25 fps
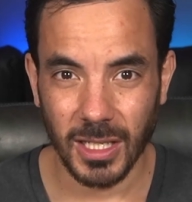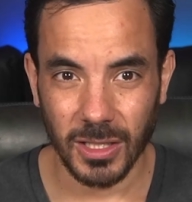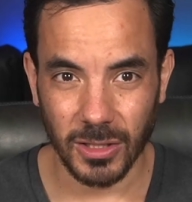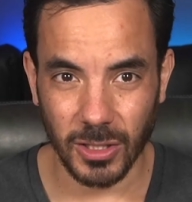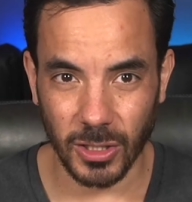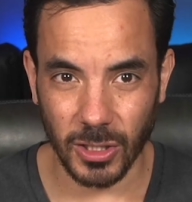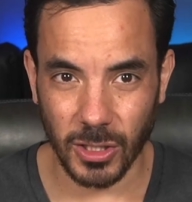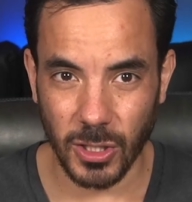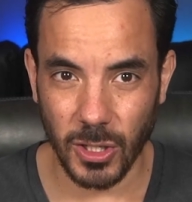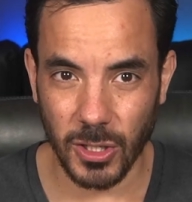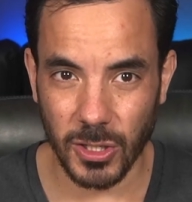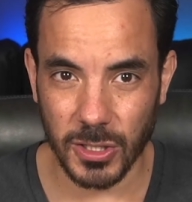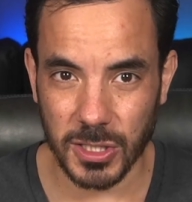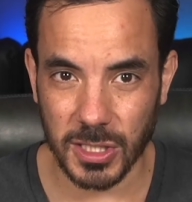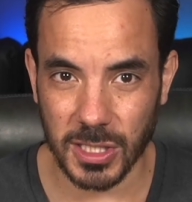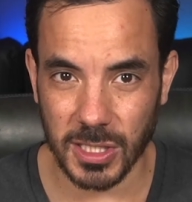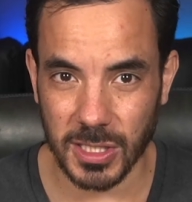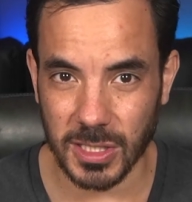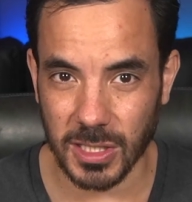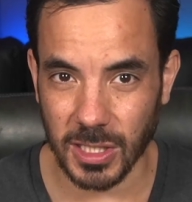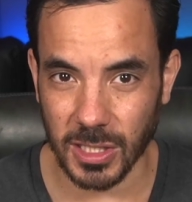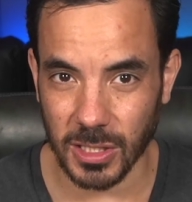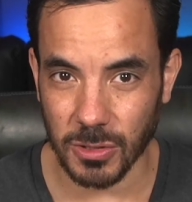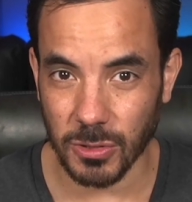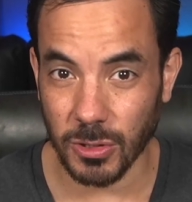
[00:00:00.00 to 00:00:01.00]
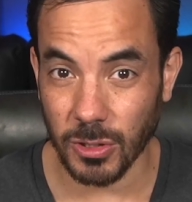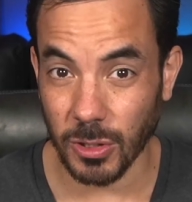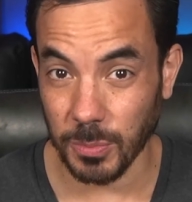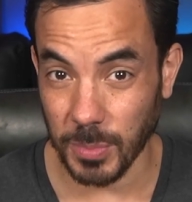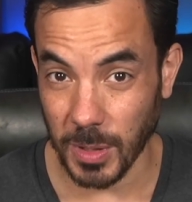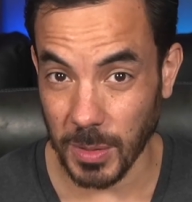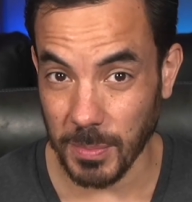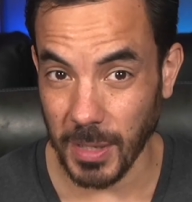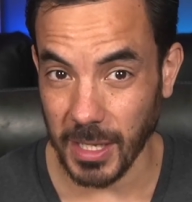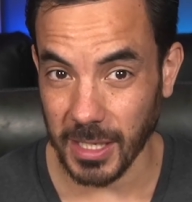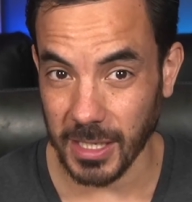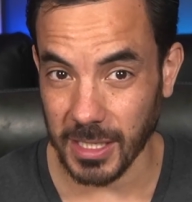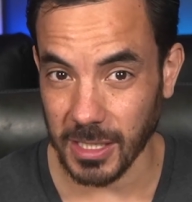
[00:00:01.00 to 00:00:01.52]
The cost is that you could
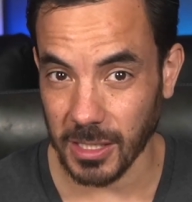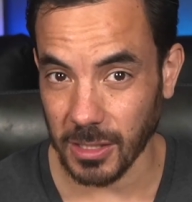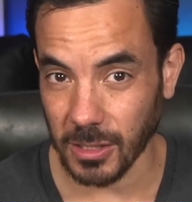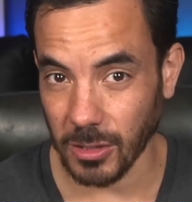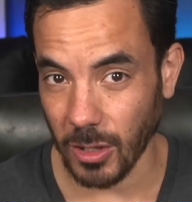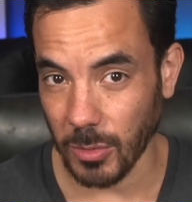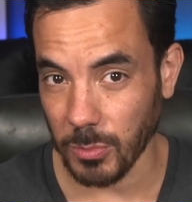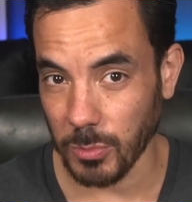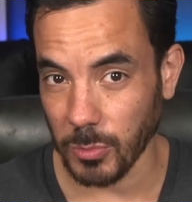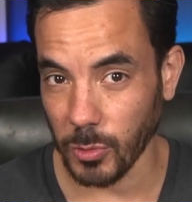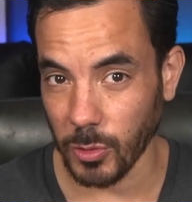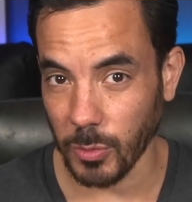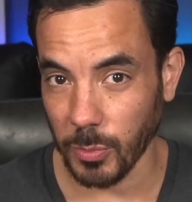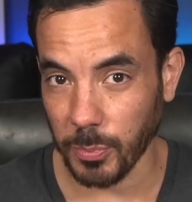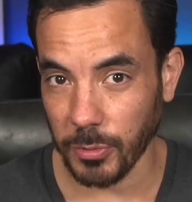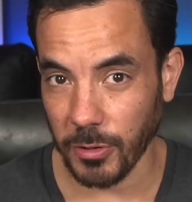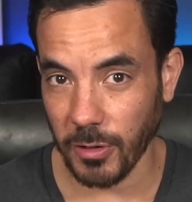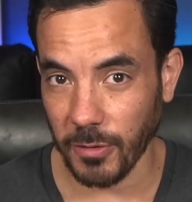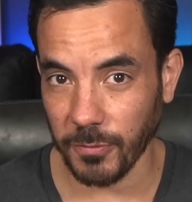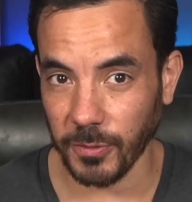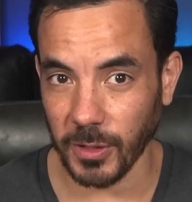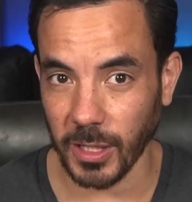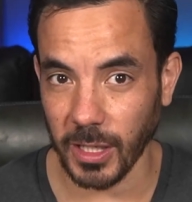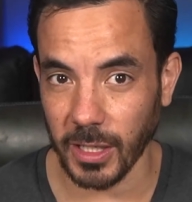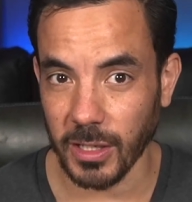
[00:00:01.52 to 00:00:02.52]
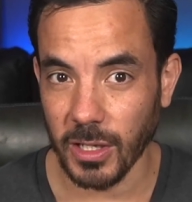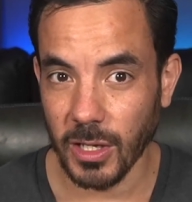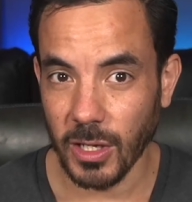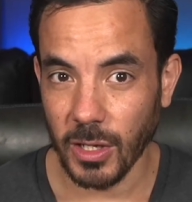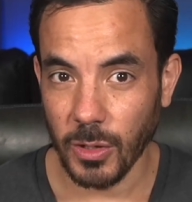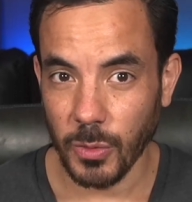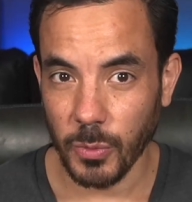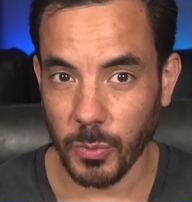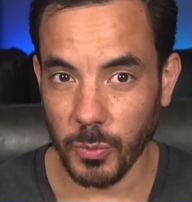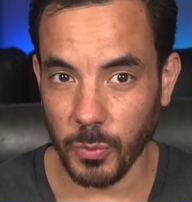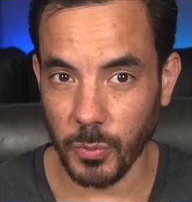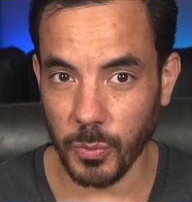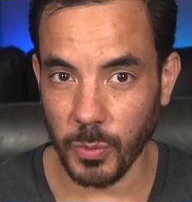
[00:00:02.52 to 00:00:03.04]
be making a lot more profit
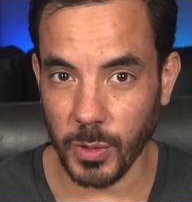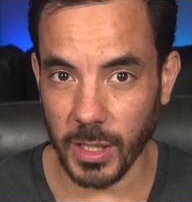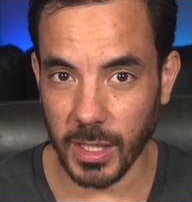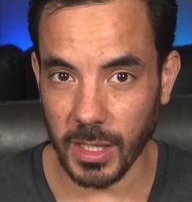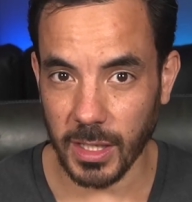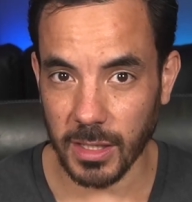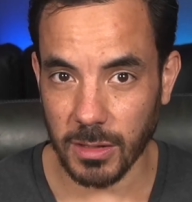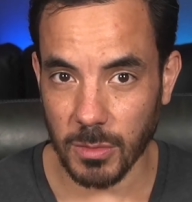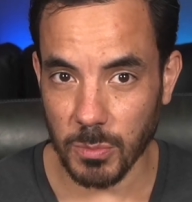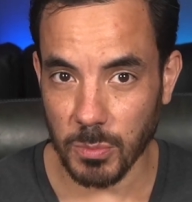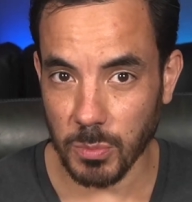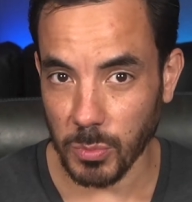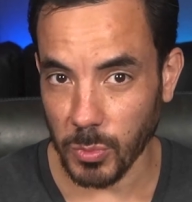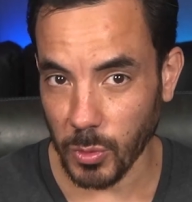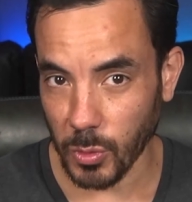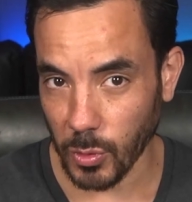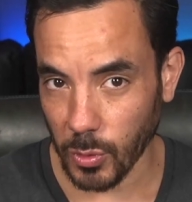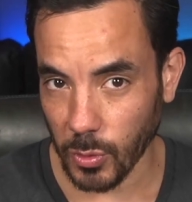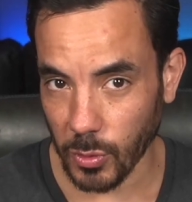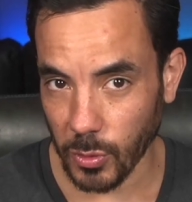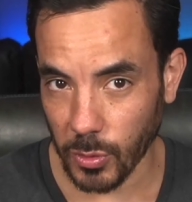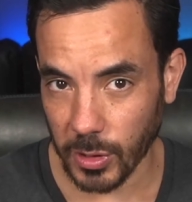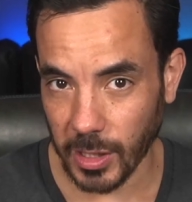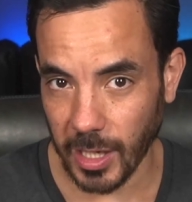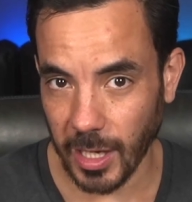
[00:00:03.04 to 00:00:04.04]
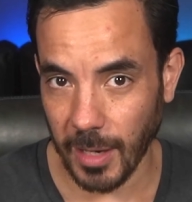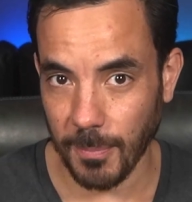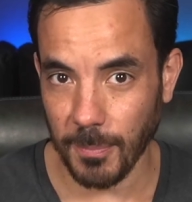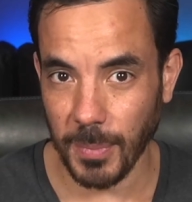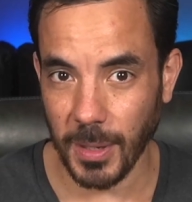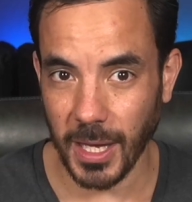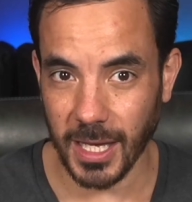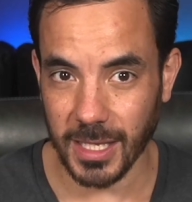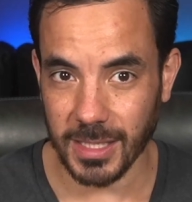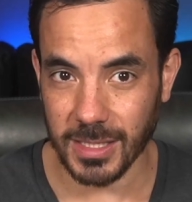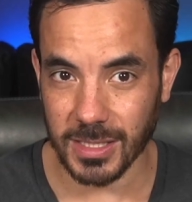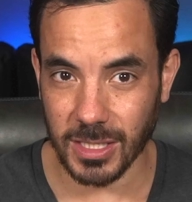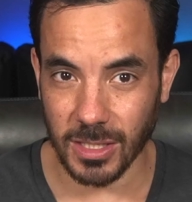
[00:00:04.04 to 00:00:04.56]
with more
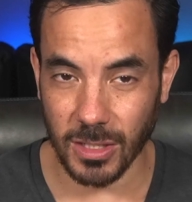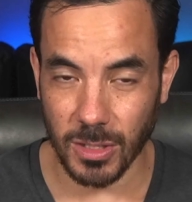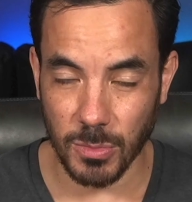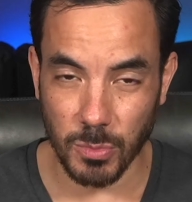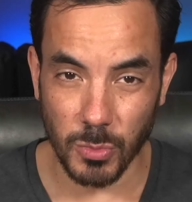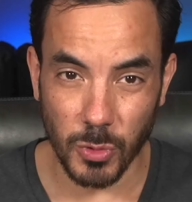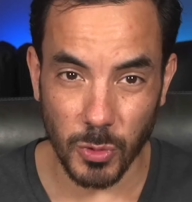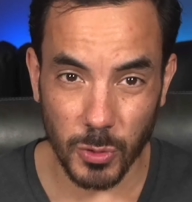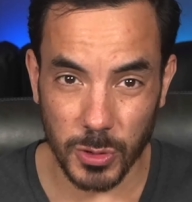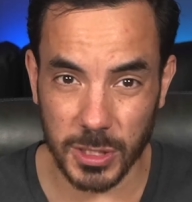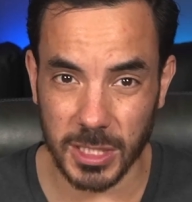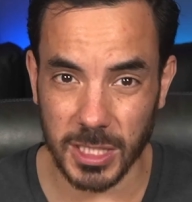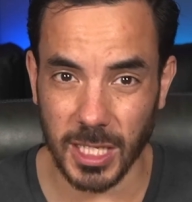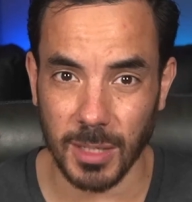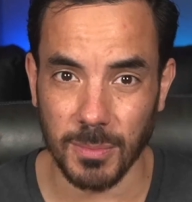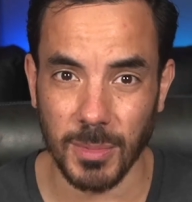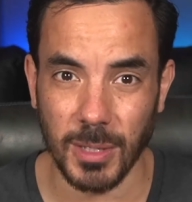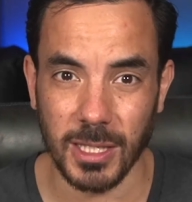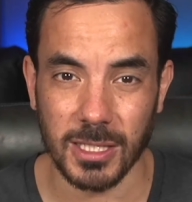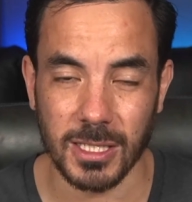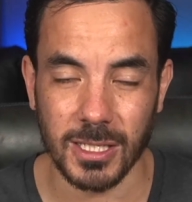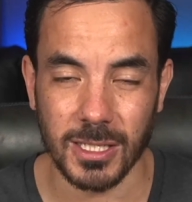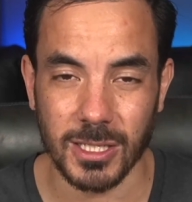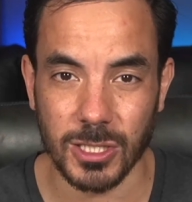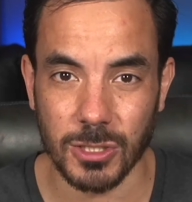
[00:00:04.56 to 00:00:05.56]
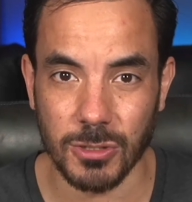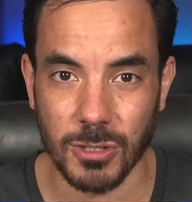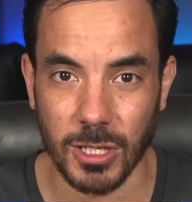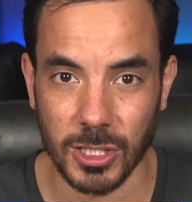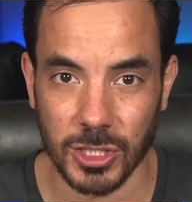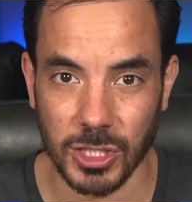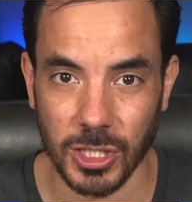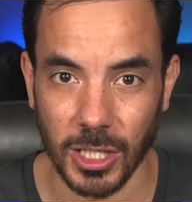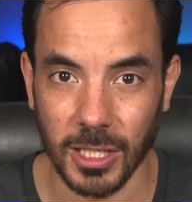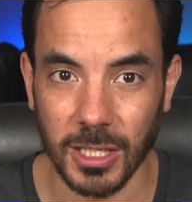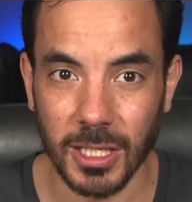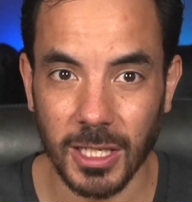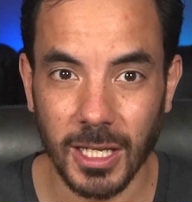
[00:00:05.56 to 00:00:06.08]
campaigns and a more segmented
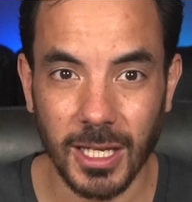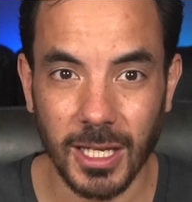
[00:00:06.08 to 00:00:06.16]
structure.